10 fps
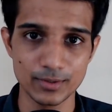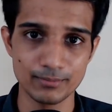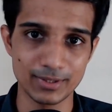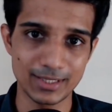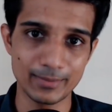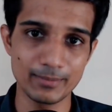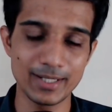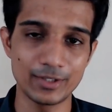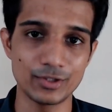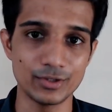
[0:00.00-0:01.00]
But coming
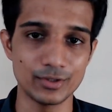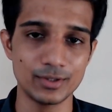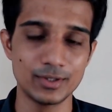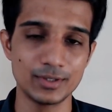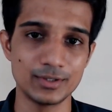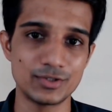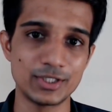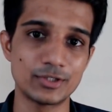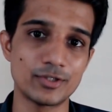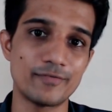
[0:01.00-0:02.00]
back here, the
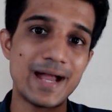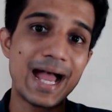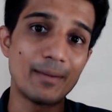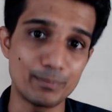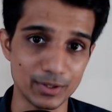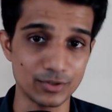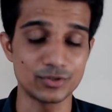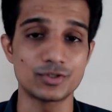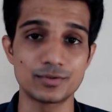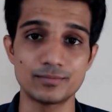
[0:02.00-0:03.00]
secret of happiness,